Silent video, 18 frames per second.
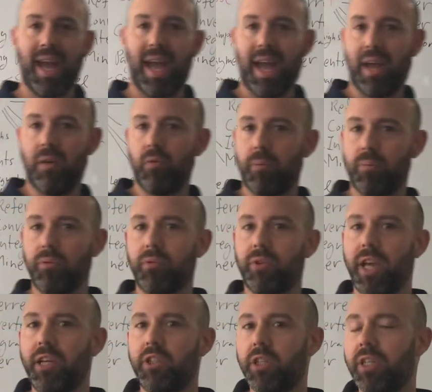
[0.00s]
And
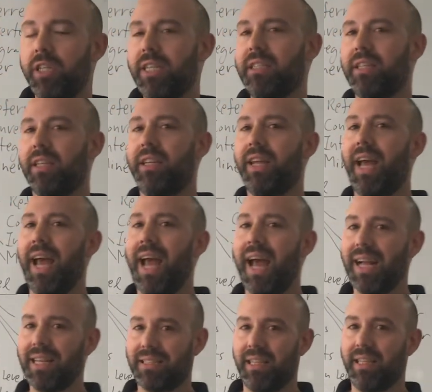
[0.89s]
reputation is an
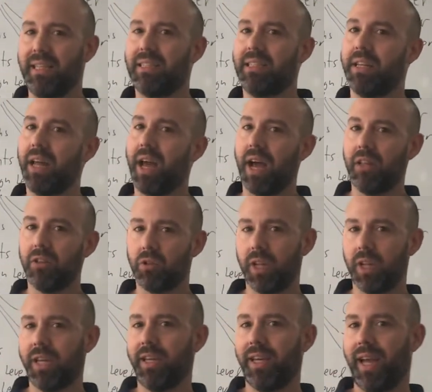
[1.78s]
asset, it's an
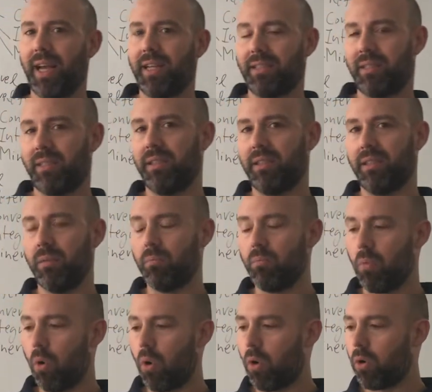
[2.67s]
underlying asset, and
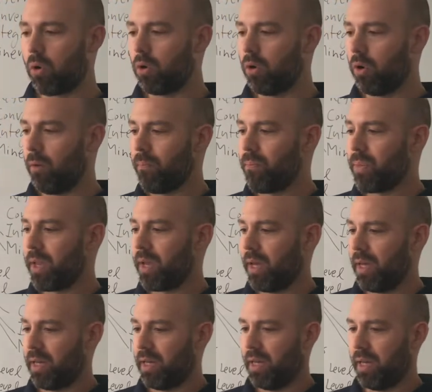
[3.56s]
the more
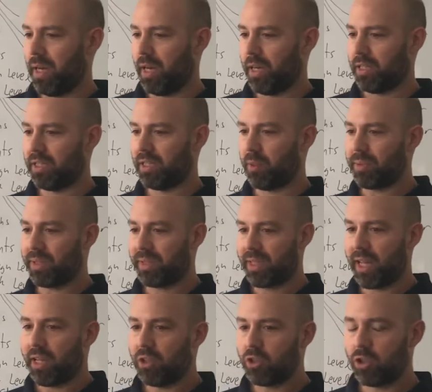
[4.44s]

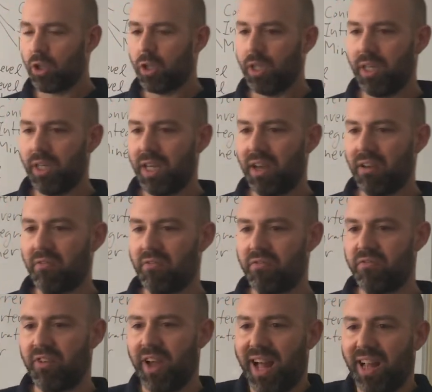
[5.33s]
substantially
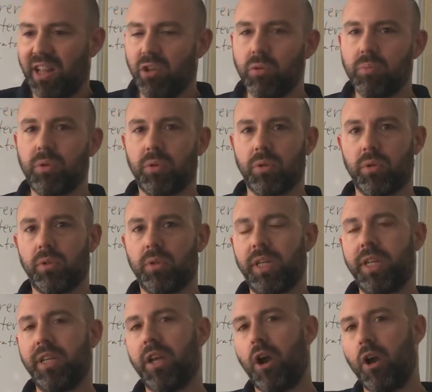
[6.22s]
valuable,
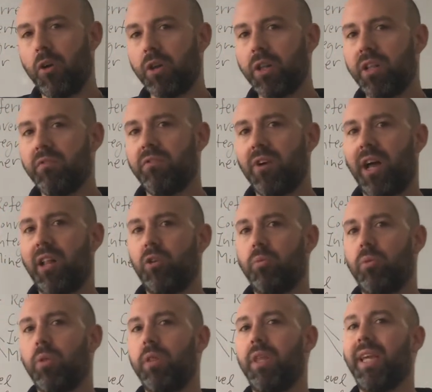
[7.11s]
inherently
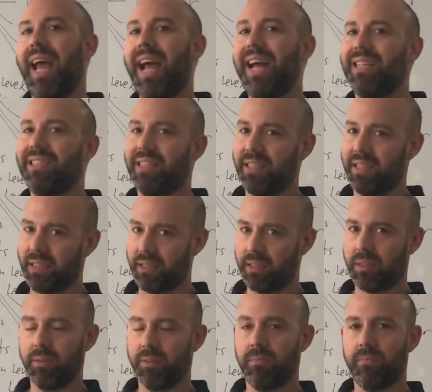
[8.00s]
valuable the asset
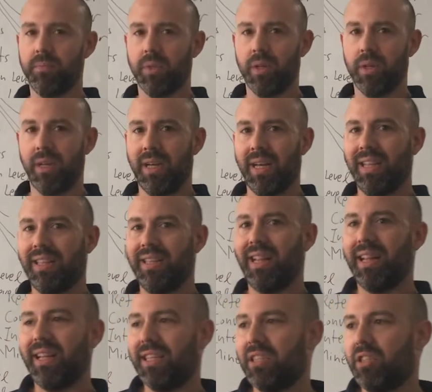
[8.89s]
is,
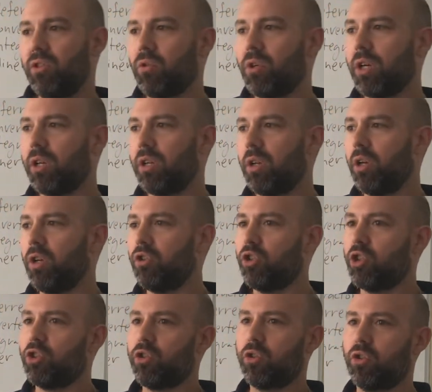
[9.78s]
the less you can
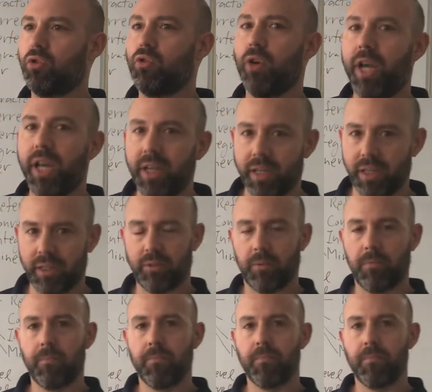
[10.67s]
just trade it,